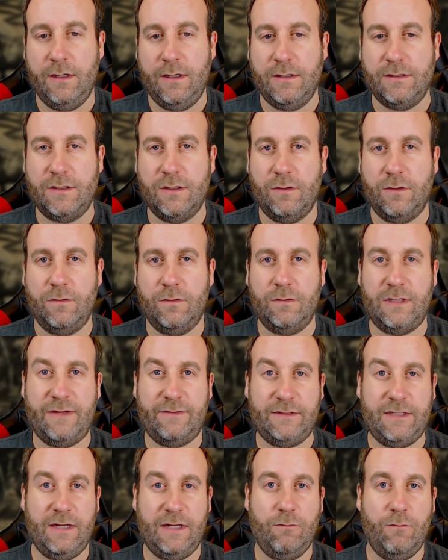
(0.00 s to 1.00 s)
So
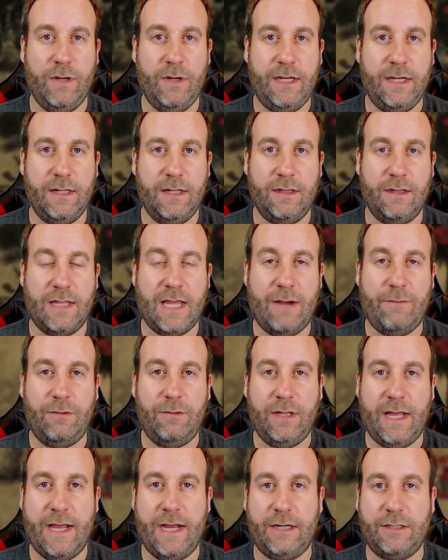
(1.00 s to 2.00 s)
level 10 Weaken, that
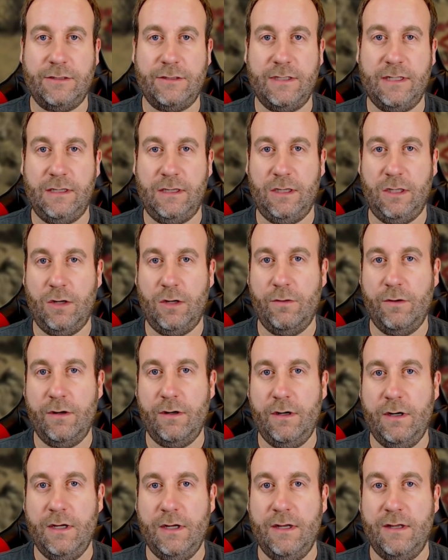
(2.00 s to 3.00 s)
will actually
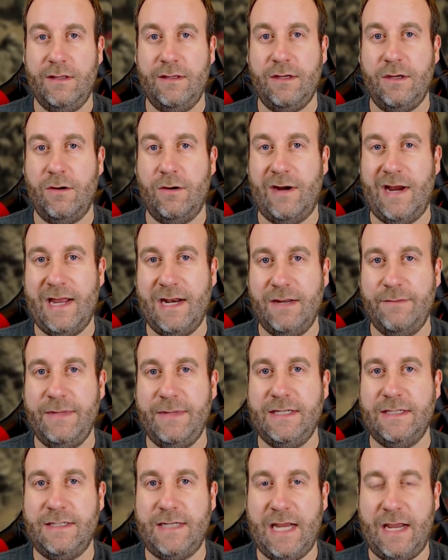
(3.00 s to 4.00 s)
lower your
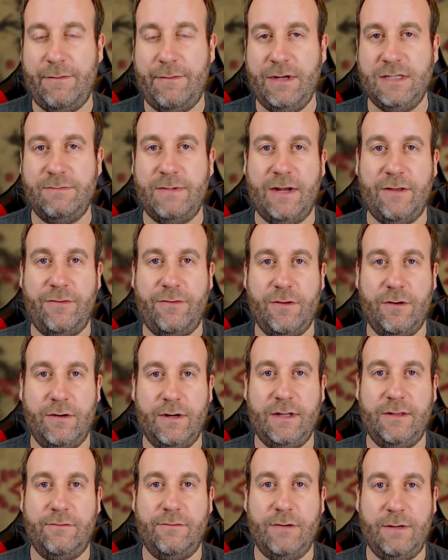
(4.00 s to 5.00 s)
enemy's damage by
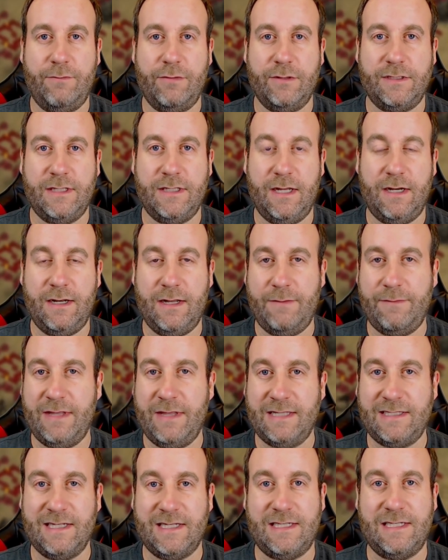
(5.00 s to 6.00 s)
33%. I mean,
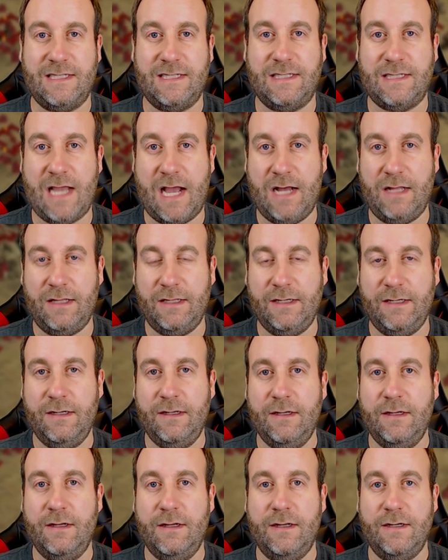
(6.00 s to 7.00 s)
that's a solid
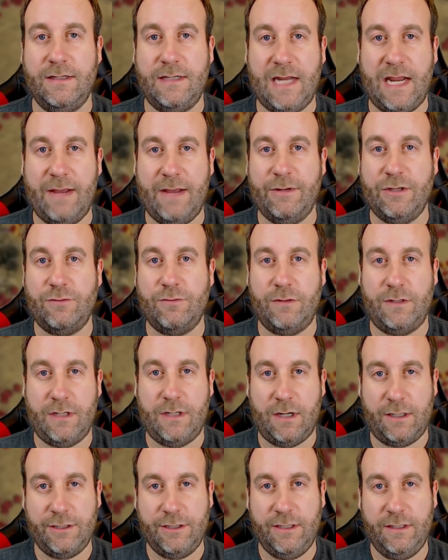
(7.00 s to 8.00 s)
damage
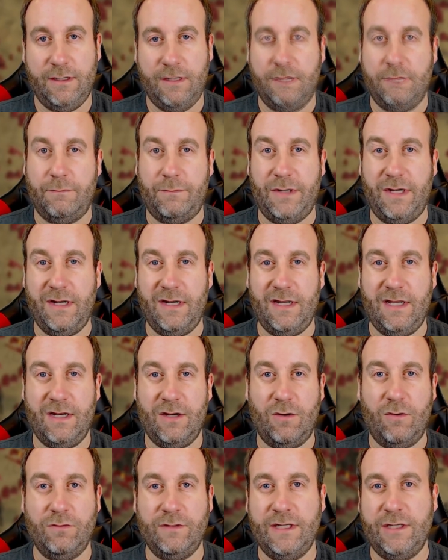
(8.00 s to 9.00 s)
reduction, but it
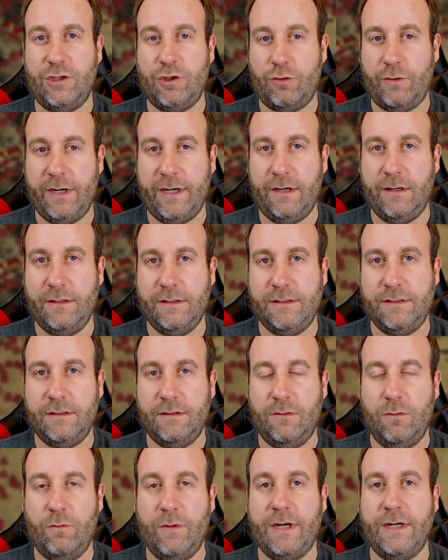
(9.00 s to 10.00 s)
only triggers
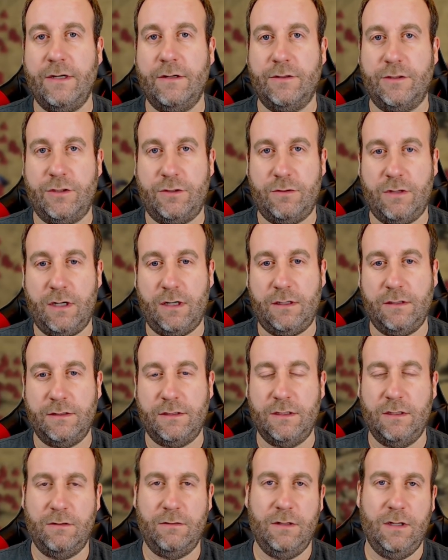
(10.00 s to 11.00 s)
when you're struck.
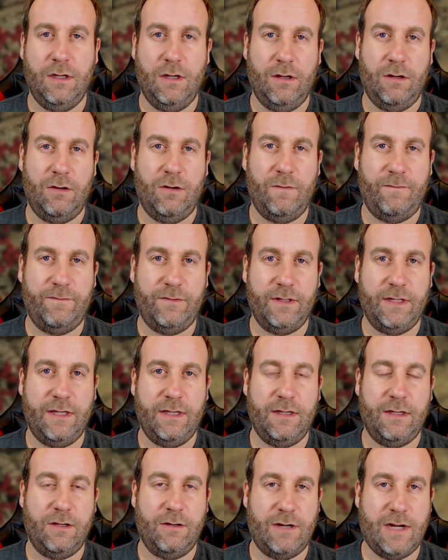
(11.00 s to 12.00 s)
So
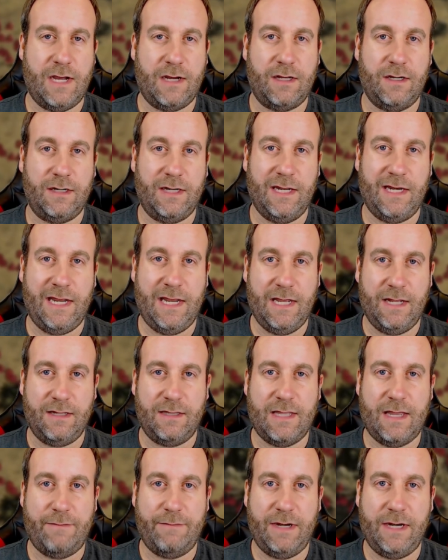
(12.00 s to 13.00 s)
hopefully you're not going to get hit
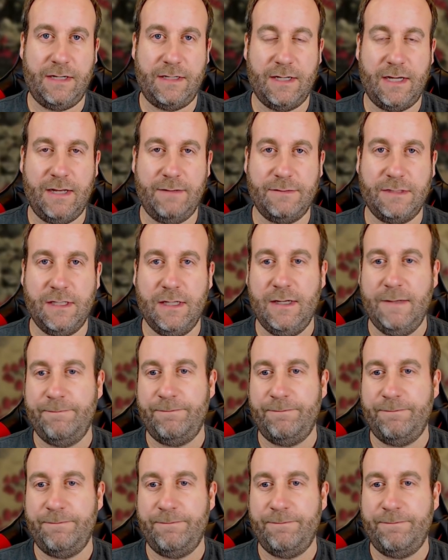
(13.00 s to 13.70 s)
that many times.